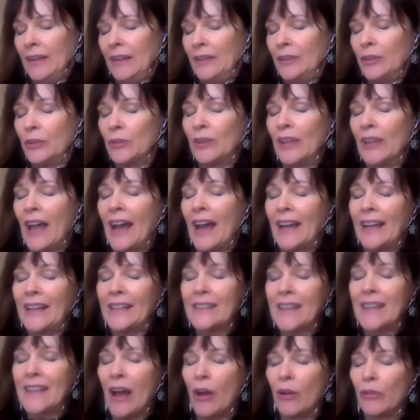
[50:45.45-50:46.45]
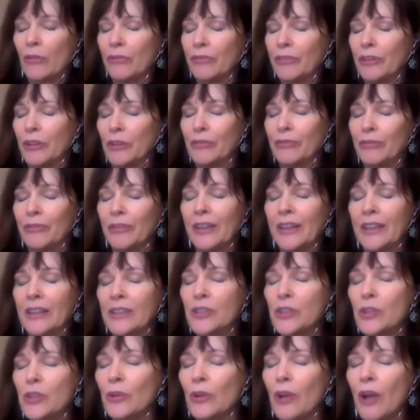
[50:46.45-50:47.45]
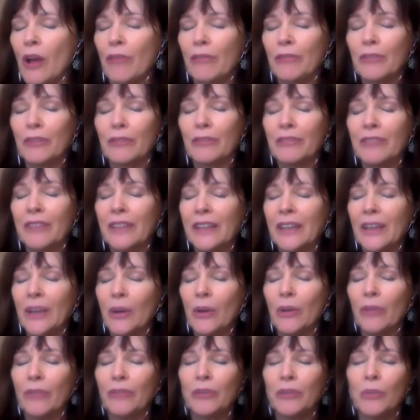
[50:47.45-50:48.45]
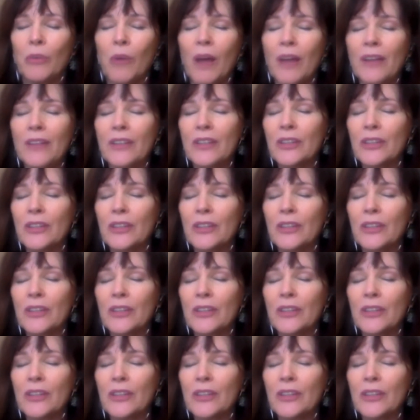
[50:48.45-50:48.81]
you're lying down, feel free to turn off your video if you want